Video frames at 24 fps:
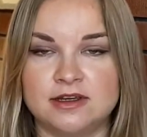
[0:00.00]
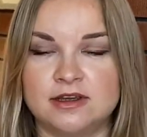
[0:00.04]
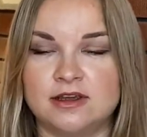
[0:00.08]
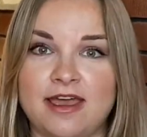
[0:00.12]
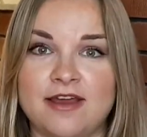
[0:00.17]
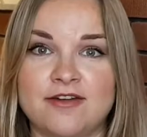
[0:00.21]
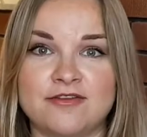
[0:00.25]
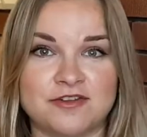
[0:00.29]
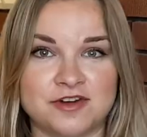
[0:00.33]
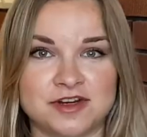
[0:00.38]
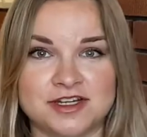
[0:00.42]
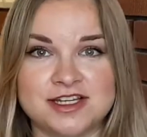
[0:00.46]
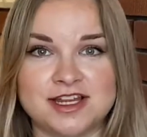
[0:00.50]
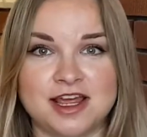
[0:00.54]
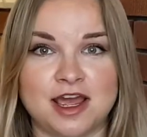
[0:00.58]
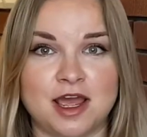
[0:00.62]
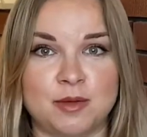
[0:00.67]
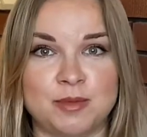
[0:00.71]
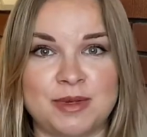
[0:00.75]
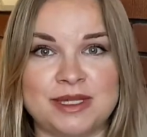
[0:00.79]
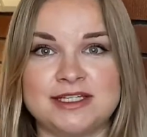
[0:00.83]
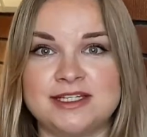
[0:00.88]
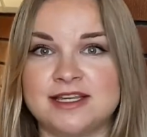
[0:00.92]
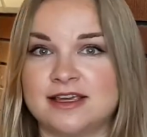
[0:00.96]
every
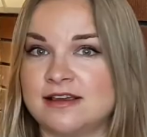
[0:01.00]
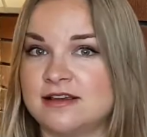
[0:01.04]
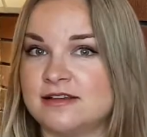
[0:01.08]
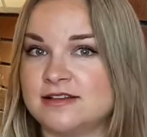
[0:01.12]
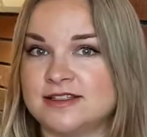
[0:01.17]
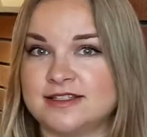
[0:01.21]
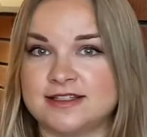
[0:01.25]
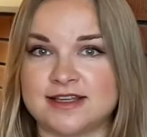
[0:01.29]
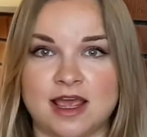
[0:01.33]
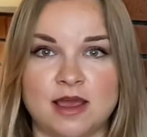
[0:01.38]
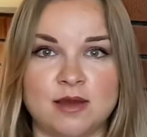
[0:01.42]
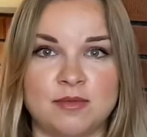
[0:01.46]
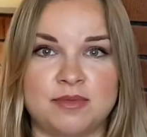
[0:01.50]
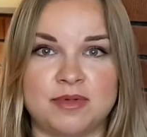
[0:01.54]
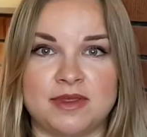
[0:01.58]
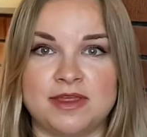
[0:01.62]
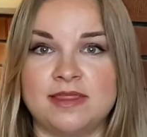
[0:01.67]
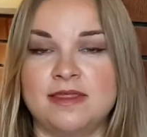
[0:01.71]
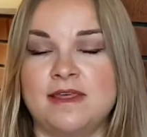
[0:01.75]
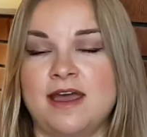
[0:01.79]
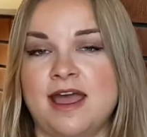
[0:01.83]
time I take a step in the